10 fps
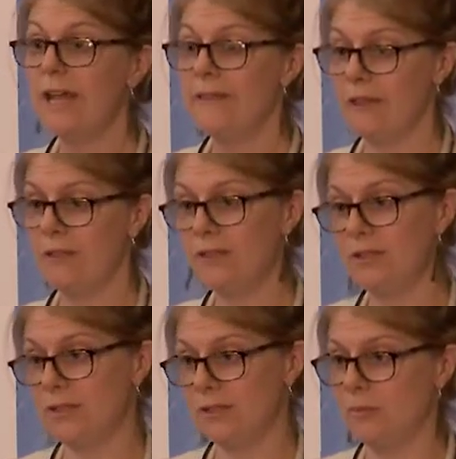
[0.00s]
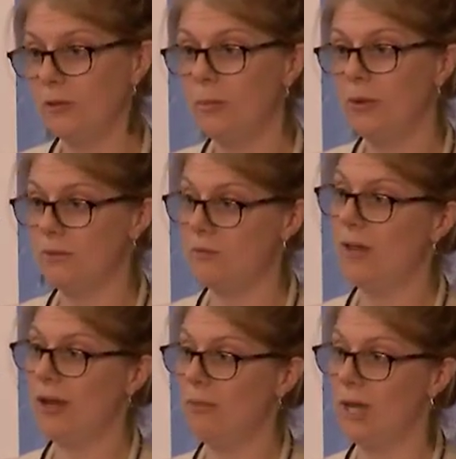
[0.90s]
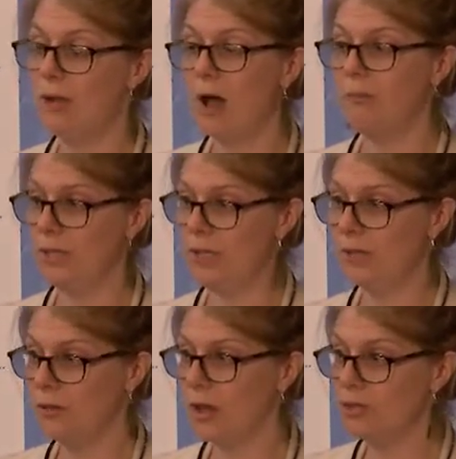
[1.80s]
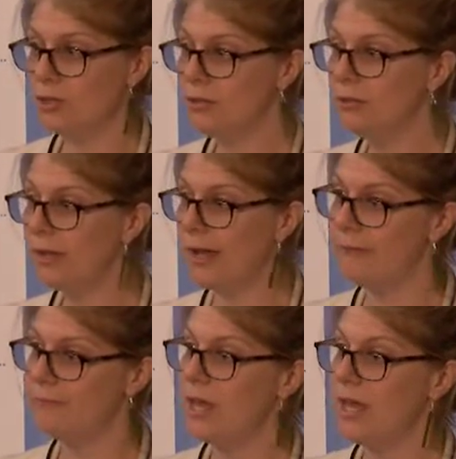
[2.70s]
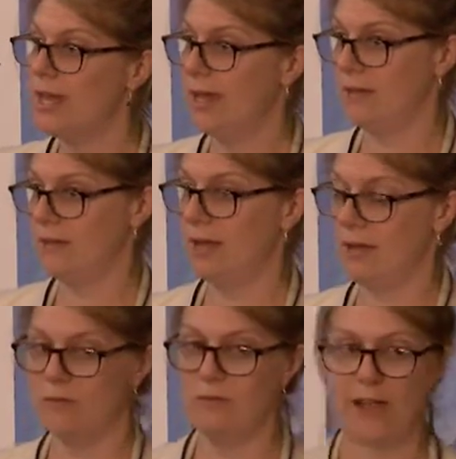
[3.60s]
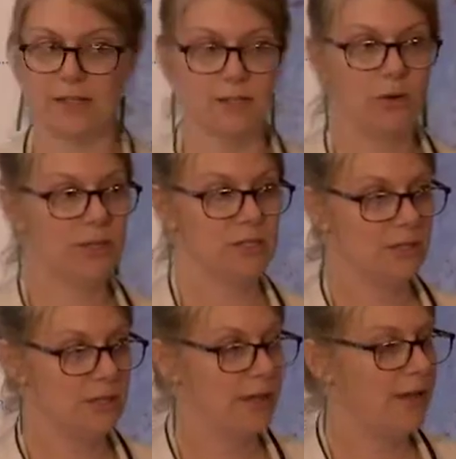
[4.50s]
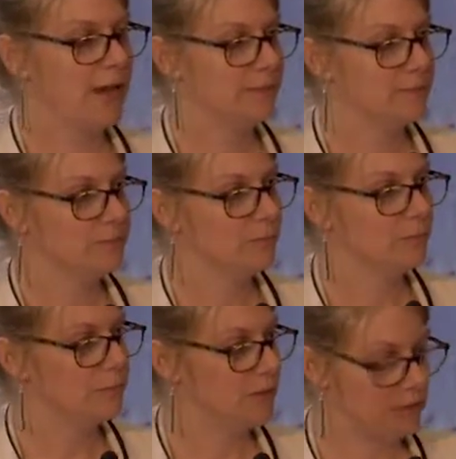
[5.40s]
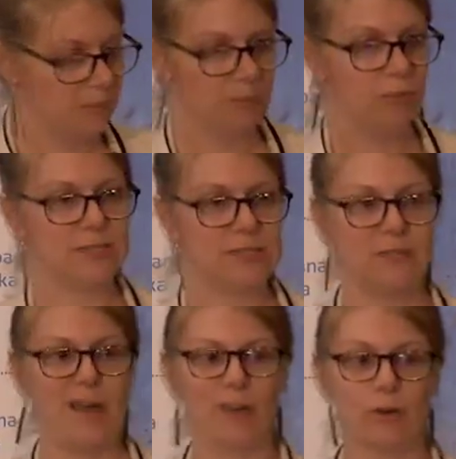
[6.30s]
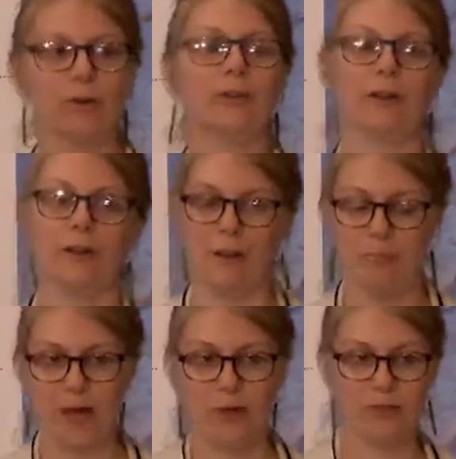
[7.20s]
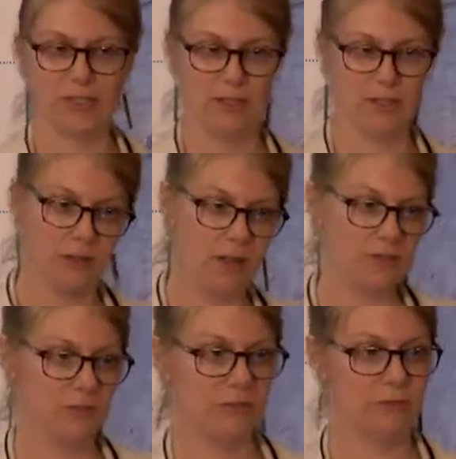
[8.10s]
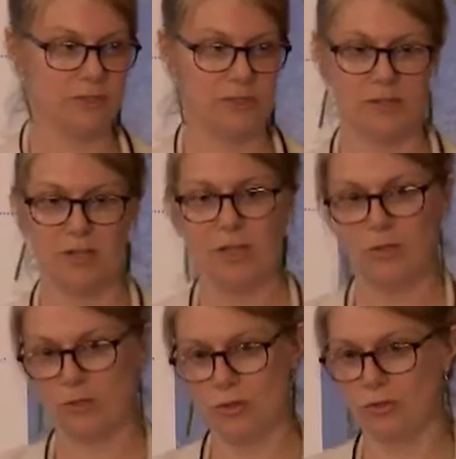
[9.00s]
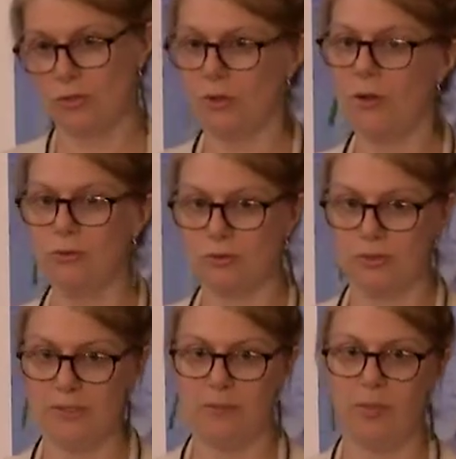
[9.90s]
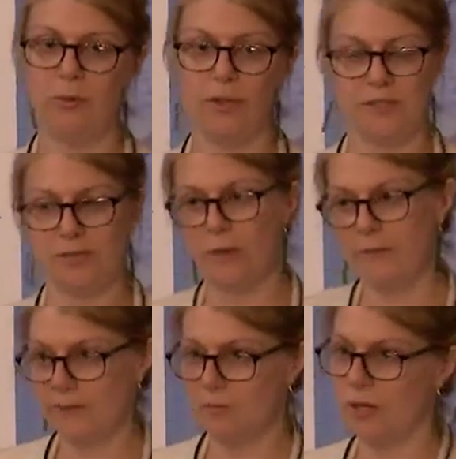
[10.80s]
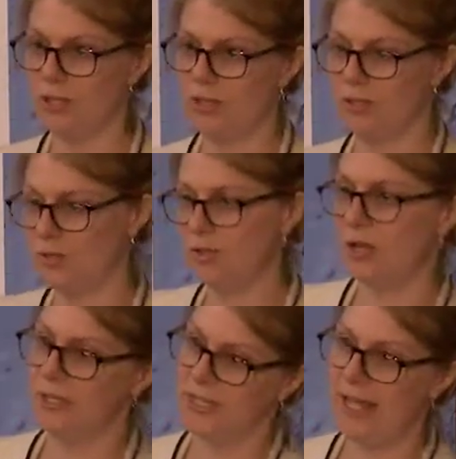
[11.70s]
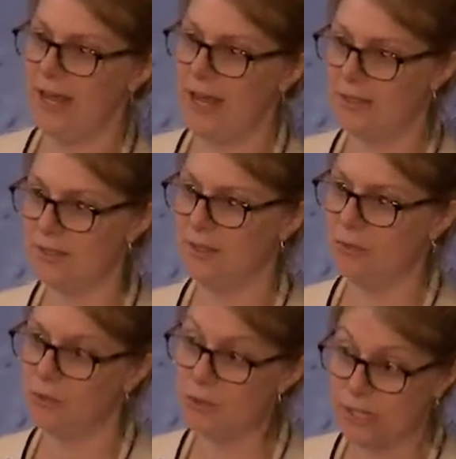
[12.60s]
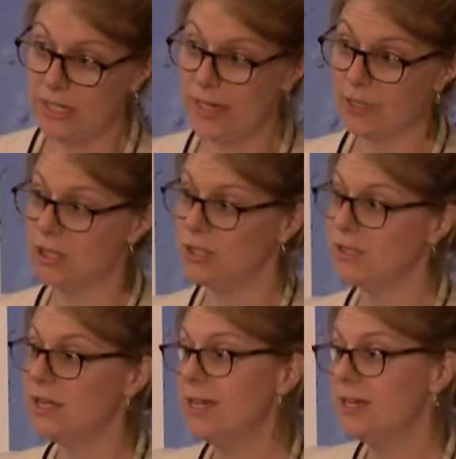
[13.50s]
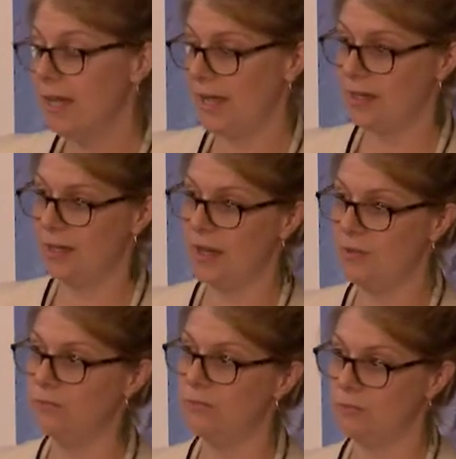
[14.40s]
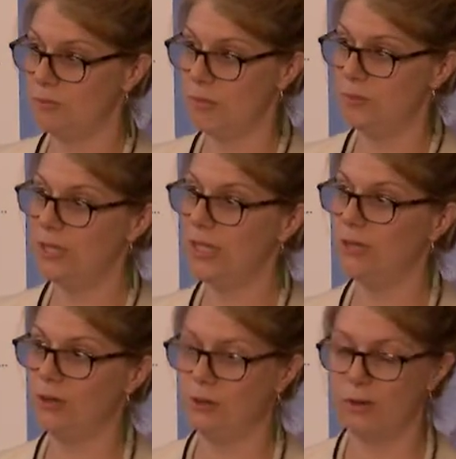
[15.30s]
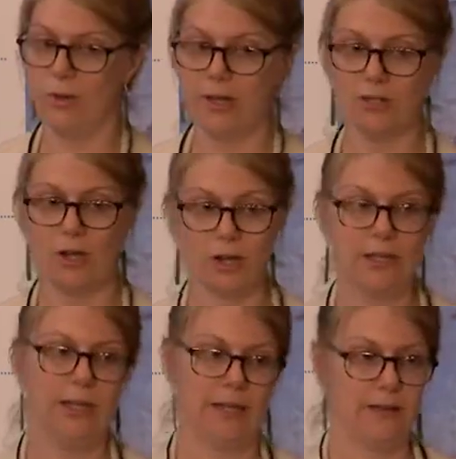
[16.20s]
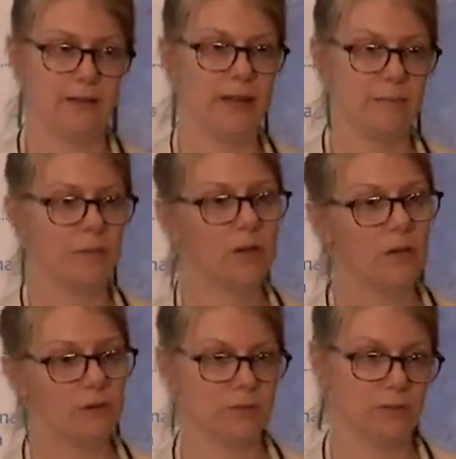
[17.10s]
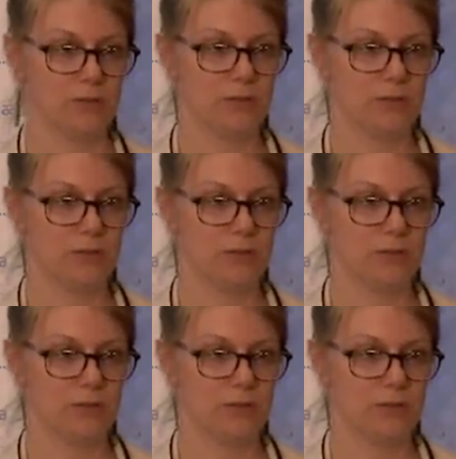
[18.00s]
Now, these system components may or may not be ecological, and in fact, the question that the tipping points team had earlier about ecological versus social or cultural tipping points is what this project is starting to get at, is some of those connections, and in particular quite targeting the cultural and